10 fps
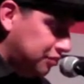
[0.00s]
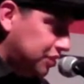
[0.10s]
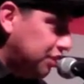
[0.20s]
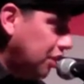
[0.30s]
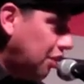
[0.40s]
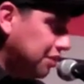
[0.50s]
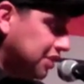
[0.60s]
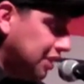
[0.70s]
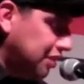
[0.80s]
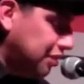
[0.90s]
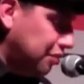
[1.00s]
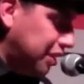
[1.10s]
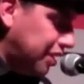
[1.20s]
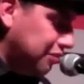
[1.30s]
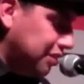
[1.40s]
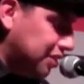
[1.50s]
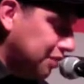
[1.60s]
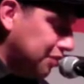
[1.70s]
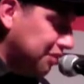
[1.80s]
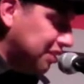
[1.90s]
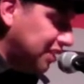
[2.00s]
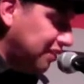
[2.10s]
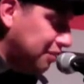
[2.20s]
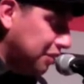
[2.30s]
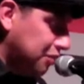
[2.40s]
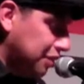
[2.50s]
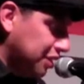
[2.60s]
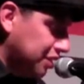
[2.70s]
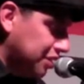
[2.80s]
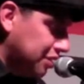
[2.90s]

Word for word: She always hinted around when someone received them at work.